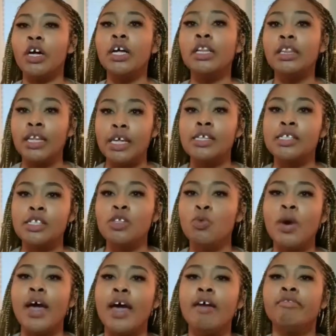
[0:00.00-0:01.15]
unless you
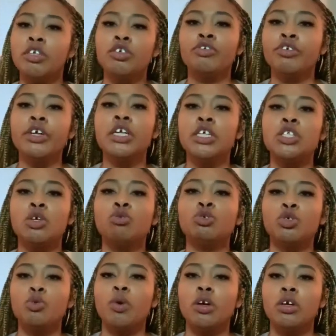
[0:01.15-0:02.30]
have a degree in
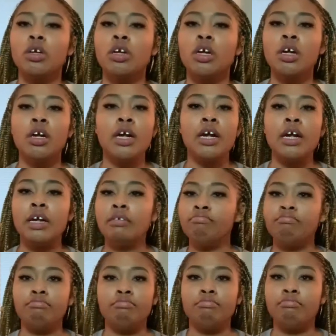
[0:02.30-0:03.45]
social work.
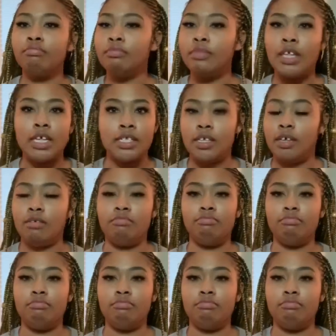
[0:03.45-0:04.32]
That's it.